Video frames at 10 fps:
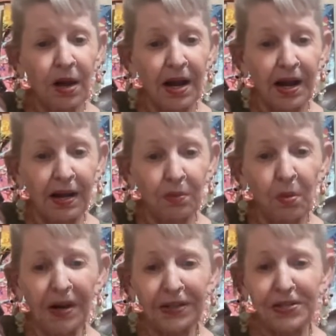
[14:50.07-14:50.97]
uh,
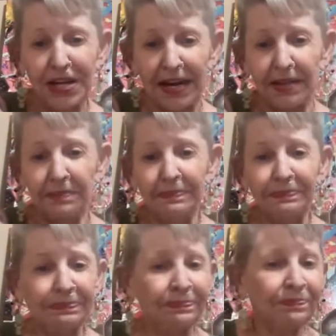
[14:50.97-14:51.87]
water jade.
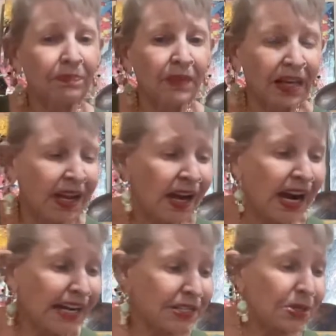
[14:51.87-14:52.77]

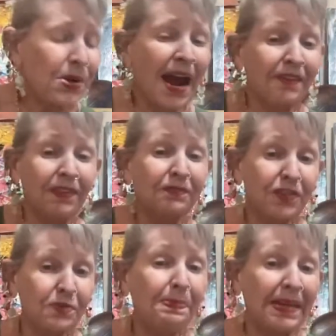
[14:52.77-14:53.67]
I do have a
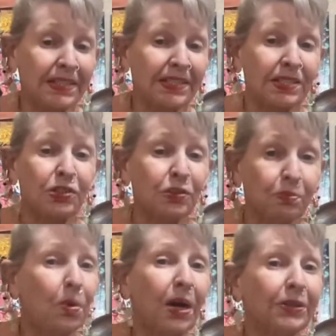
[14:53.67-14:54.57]
few pieces
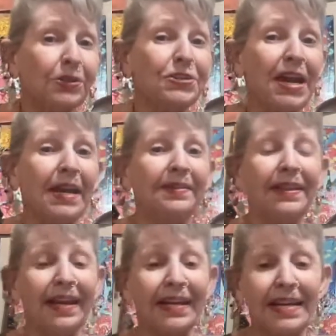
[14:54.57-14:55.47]
of water jade,
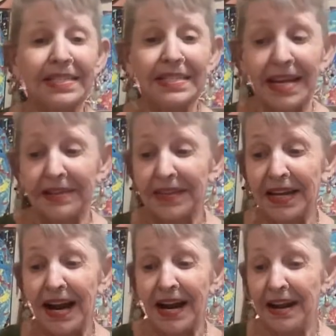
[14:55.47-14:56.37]
like I said,
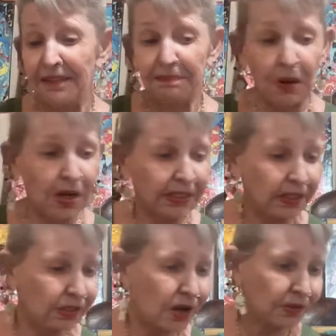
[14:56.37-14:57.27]
that I have bought
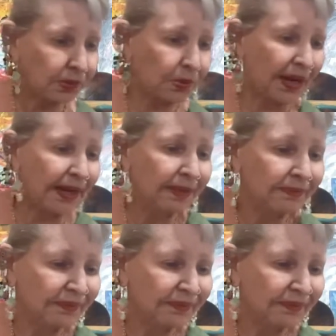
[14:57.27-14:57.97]
along the way.